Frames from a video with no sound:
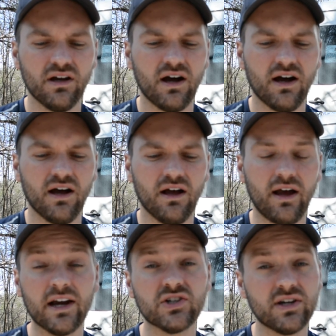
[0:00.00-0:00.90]

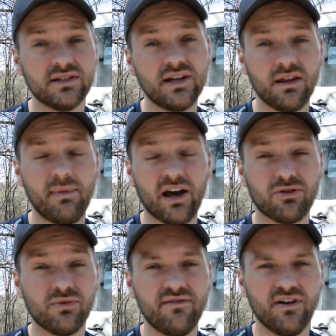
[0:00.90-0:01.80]
Actually, I take that back,
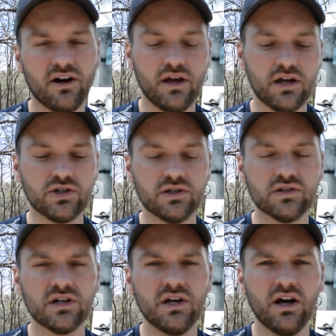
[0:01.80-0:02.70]
3 variations.